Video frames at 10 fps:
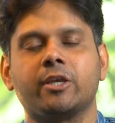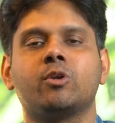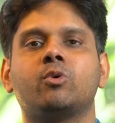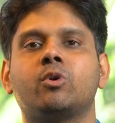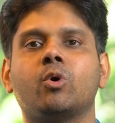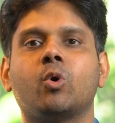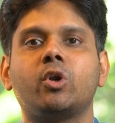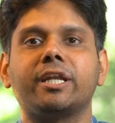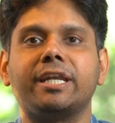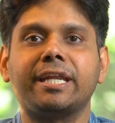you
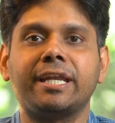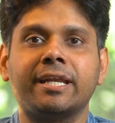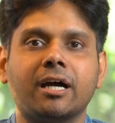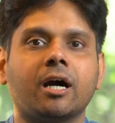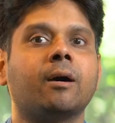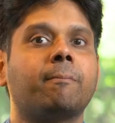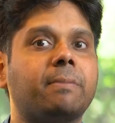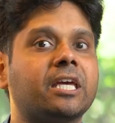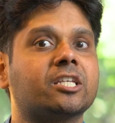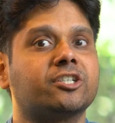don't need a
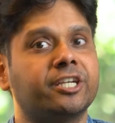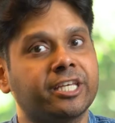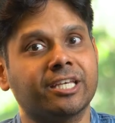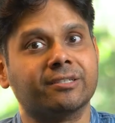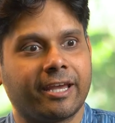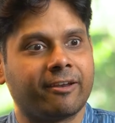PhD.